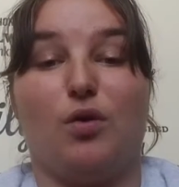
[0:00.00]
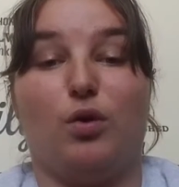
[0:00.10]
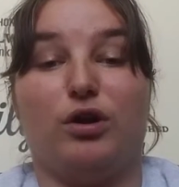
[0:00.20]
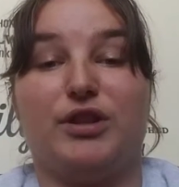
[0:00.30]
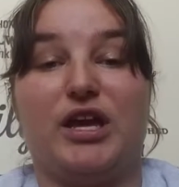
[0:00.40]

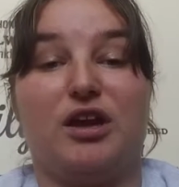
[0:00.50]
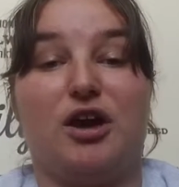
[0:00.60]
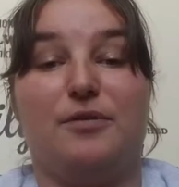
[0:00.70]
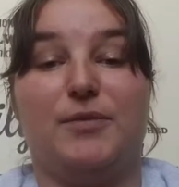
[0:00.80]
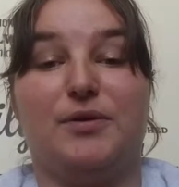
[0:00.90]
or they
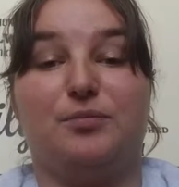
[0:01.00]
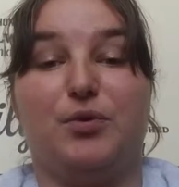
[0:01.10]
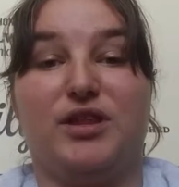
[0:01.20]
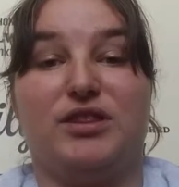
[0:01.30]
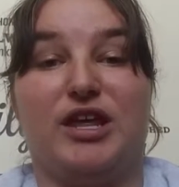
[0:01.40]
come up
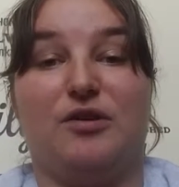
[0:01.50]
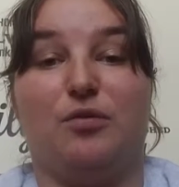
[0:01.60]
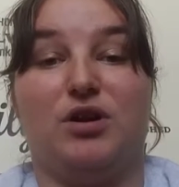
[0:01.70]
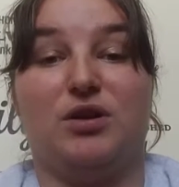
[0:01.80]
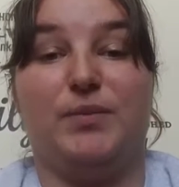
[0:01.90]
with they want